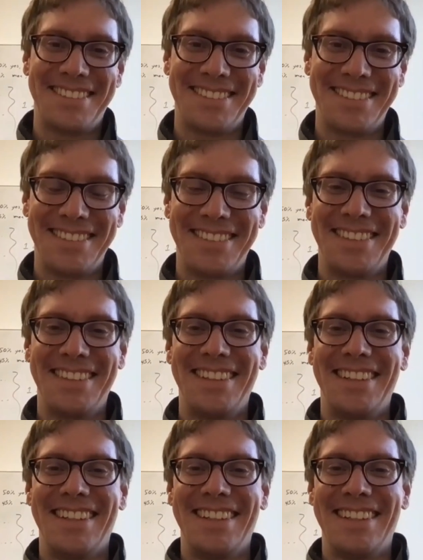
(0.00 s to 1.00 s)

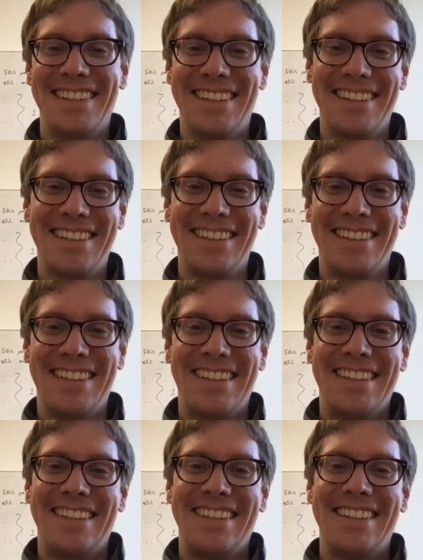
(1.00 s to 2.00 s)

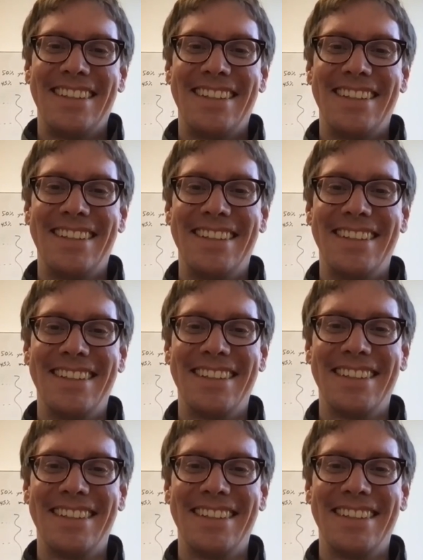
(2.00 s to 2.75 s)
(silent)